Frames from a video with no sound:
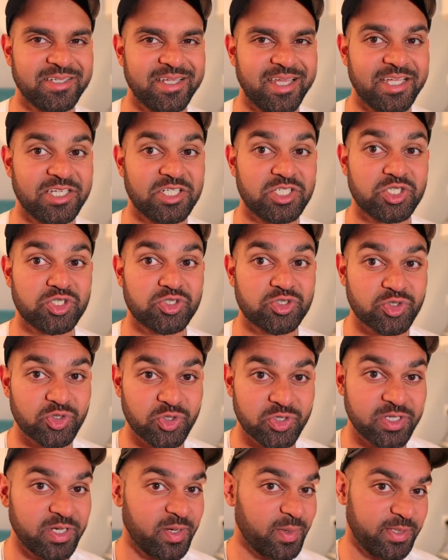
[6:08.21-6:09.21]

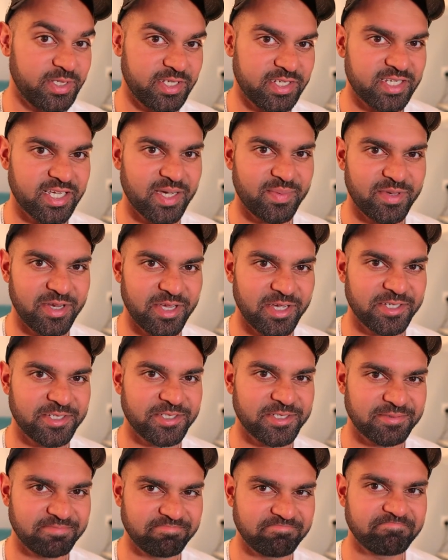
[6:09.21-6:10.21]
extraordinary
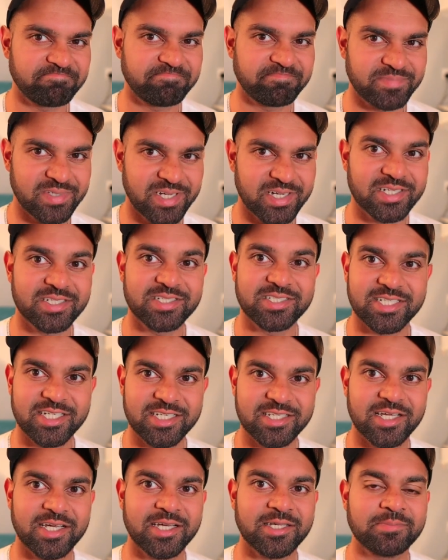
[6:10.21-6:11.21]
determination, I can say
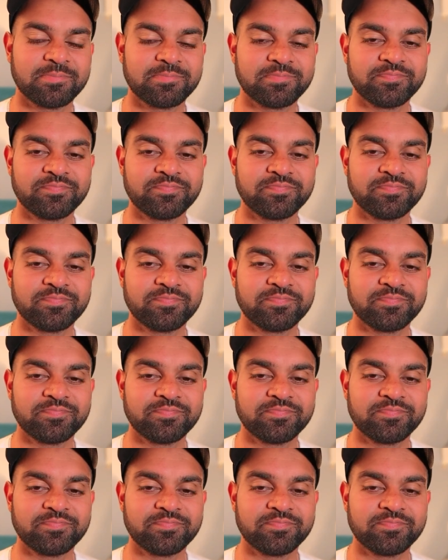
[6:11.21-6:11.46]
that,